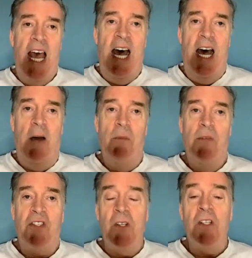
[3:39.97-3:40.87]
As
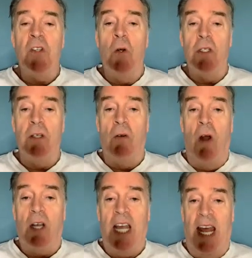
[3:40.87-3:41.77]
soon as Northern
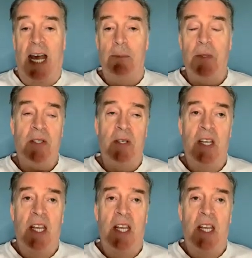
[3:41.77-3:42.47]
Rock collapsed,